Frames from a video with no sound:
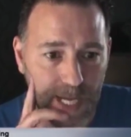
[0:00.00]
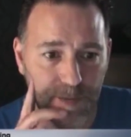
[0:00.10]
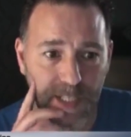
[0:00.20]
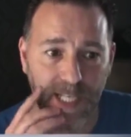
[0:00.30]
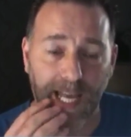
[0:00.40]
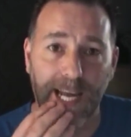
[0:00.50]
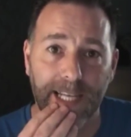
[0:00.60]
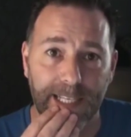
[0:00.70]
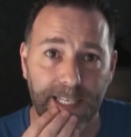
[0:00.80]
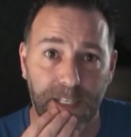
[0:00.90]
I am just to get
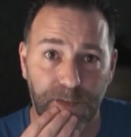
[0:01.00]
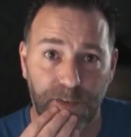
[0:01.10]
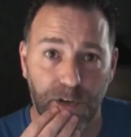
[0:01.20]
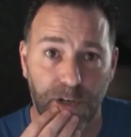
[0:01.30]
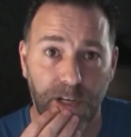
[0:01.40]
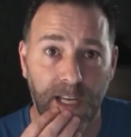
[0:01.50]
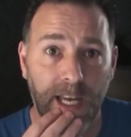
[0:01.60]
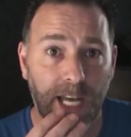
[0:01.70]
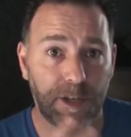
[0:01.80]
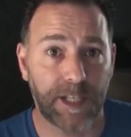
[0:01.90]
ideas for
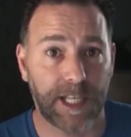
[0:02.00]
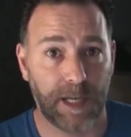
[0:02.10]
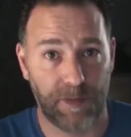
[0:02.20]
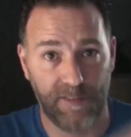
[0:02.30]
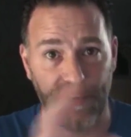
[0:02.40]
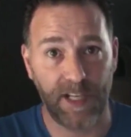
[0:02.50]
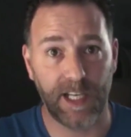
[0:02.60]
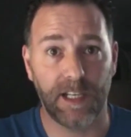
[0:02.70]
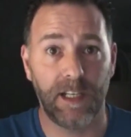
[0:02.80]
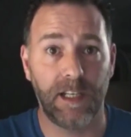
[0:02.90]
how to set up the
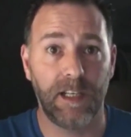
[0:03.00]
affiliate